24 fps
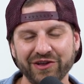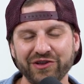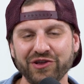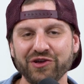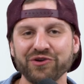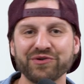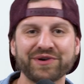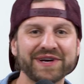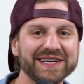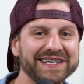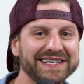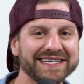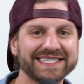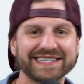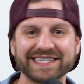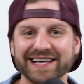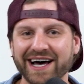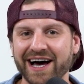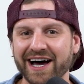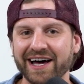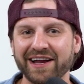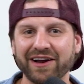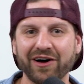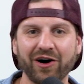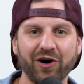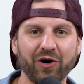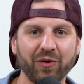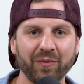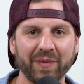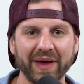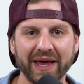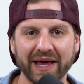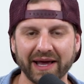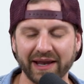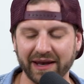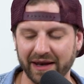you can decide, oh
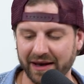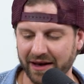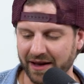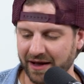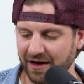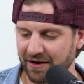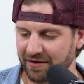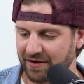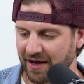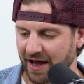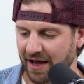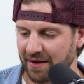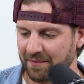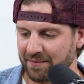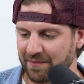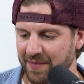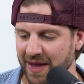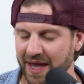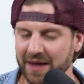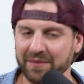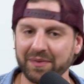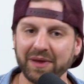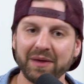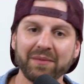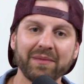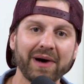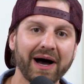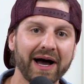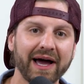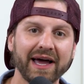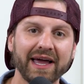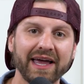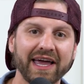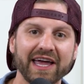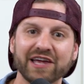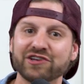man, okay, maybe
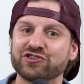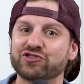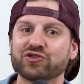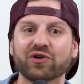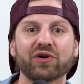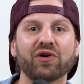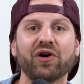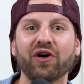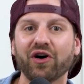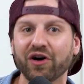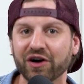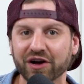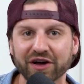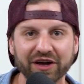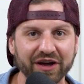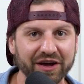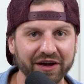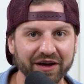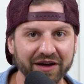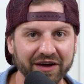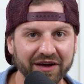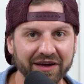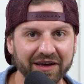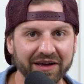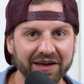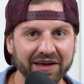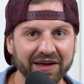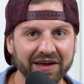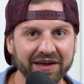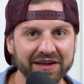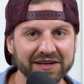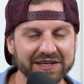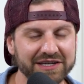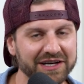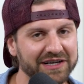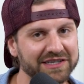my intro hook
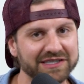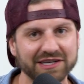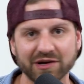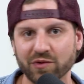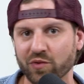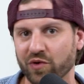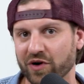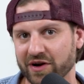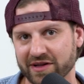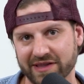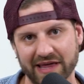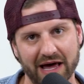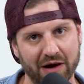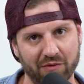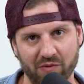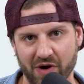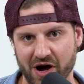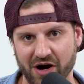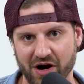doesn't work that